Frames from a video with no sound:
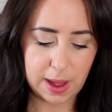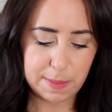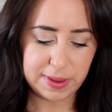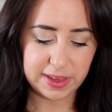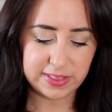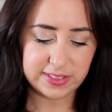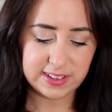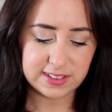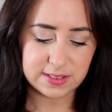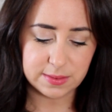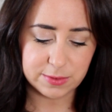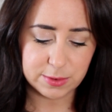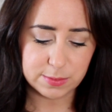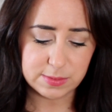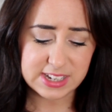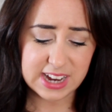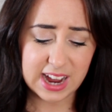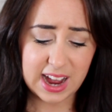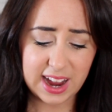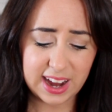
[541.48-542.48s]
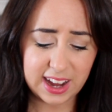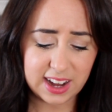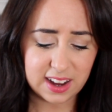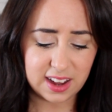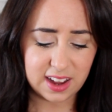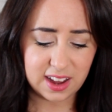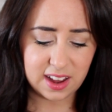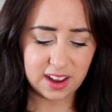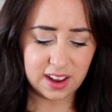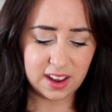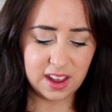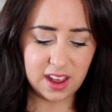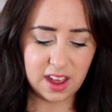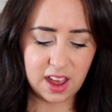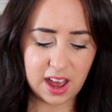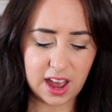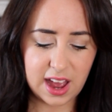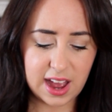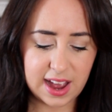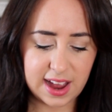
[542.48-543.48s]
I picked these up from Tiger,
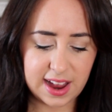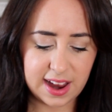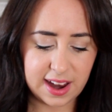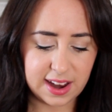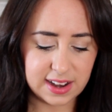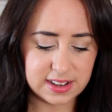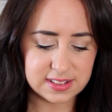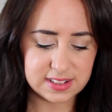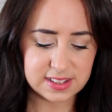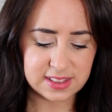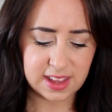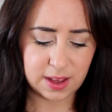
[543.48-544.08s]
and